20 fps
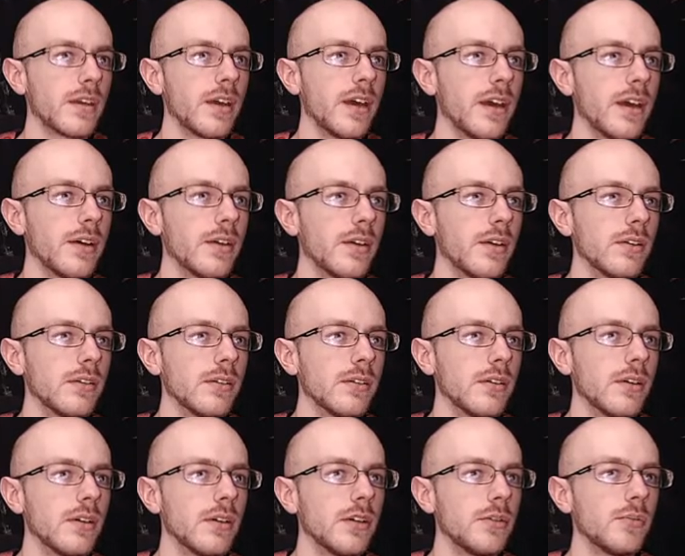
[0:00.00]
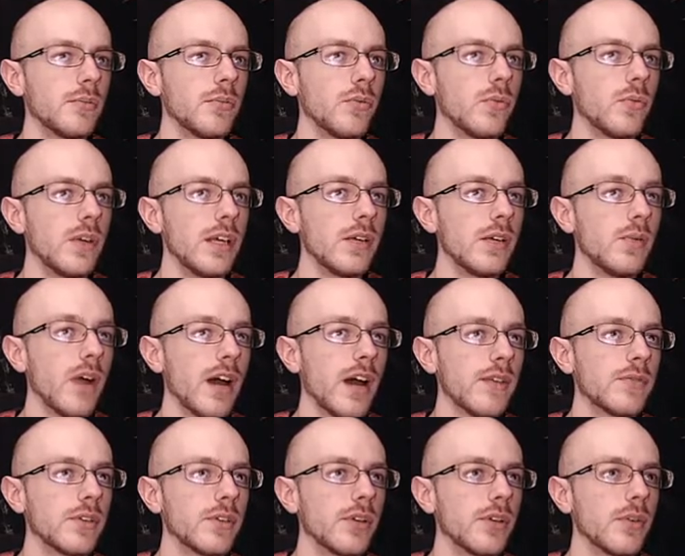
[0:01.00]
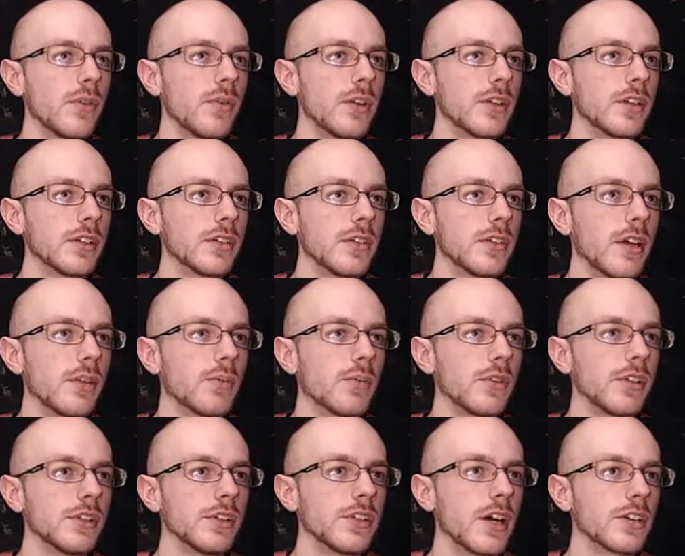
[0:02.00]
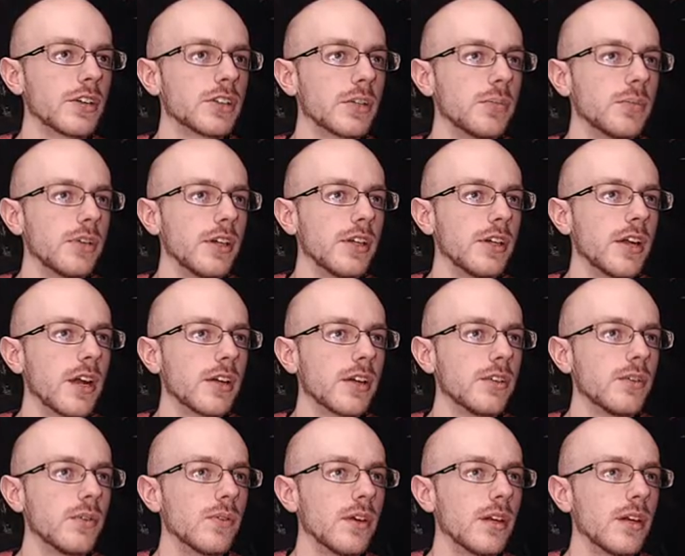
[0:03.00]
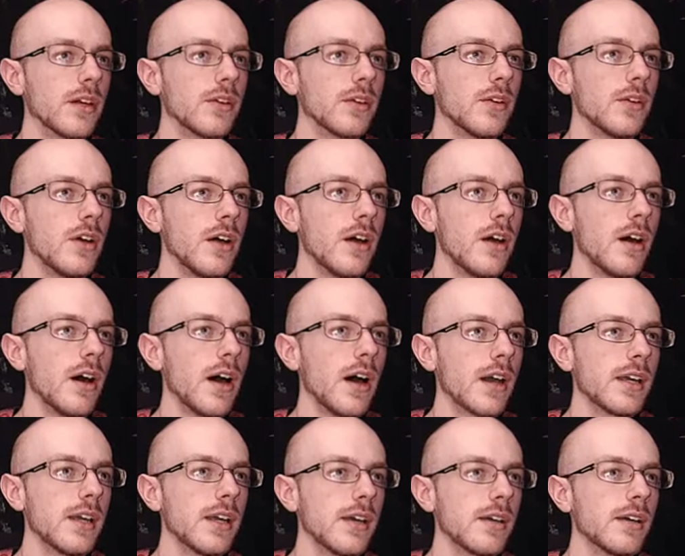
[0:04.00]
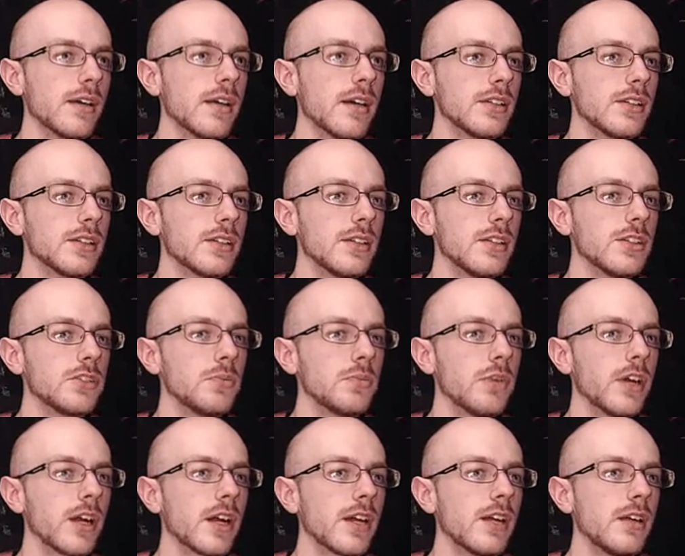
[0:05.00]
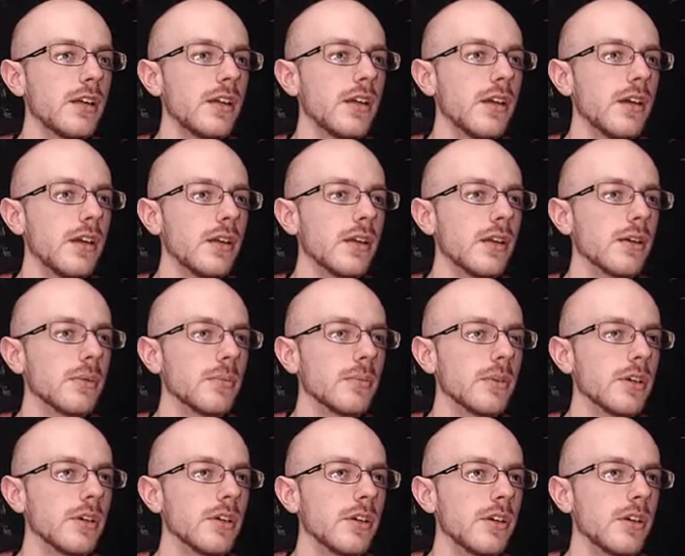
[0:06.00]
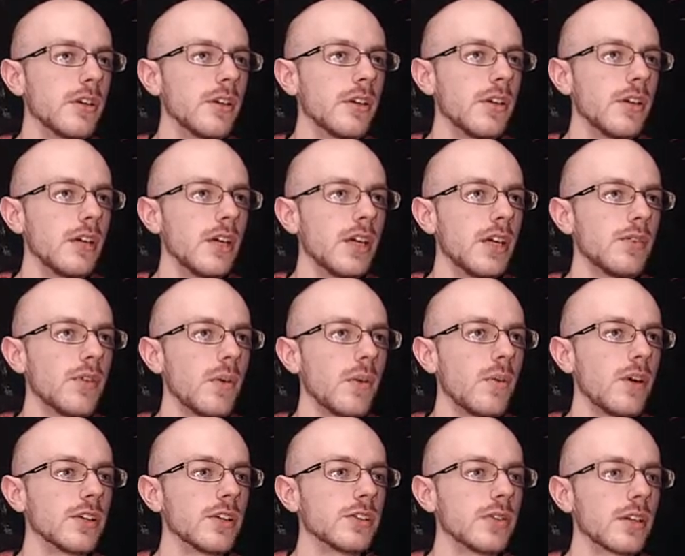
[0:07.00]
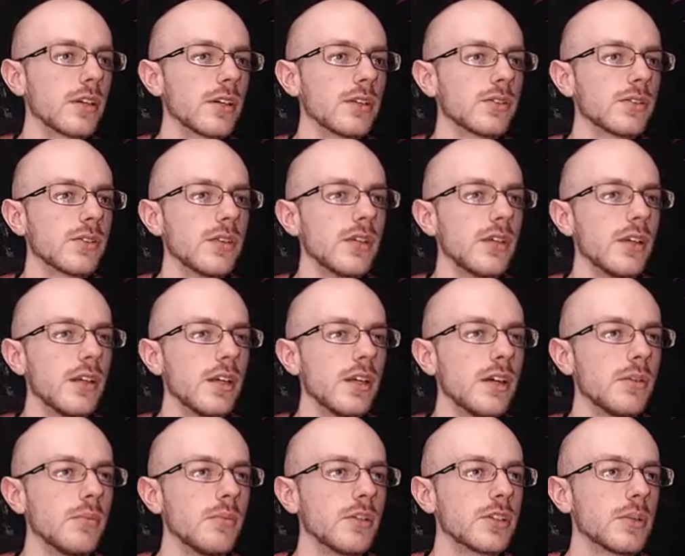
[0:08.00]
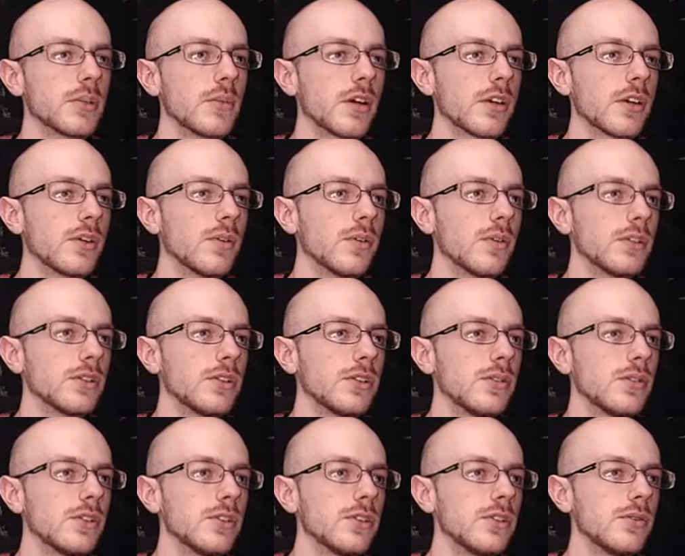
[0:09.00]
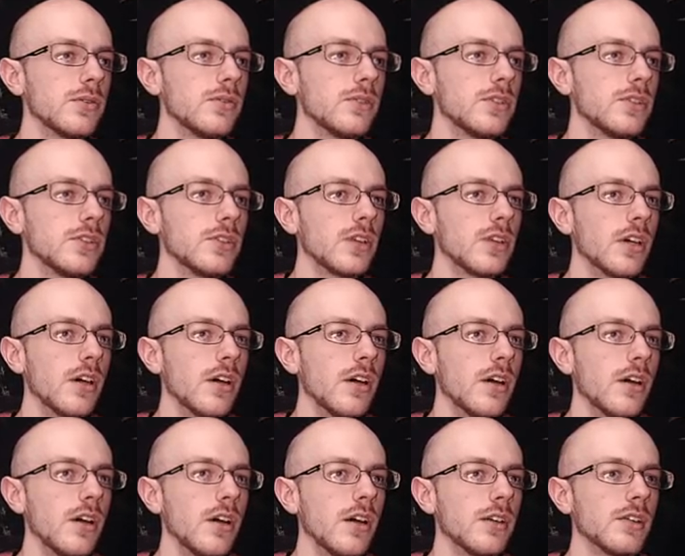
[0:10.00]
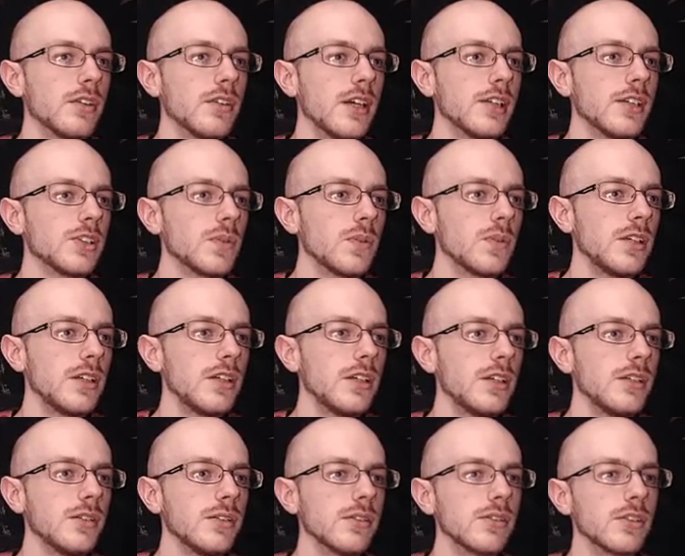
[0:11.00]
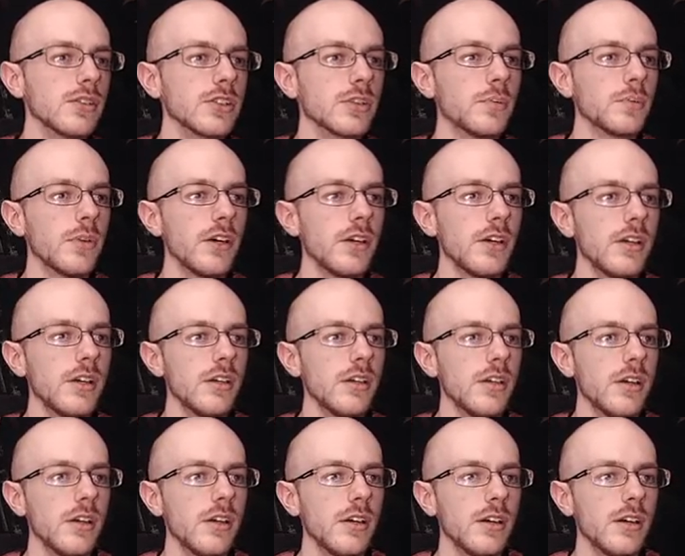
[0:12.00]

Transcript: at all. Um, we, I have an annoying, like, really toxic play that I can do right now, though. I can't get to this, but I can hit him if I want to. I can also hit him, which I'm not going to. This dude's undead, so he heals, but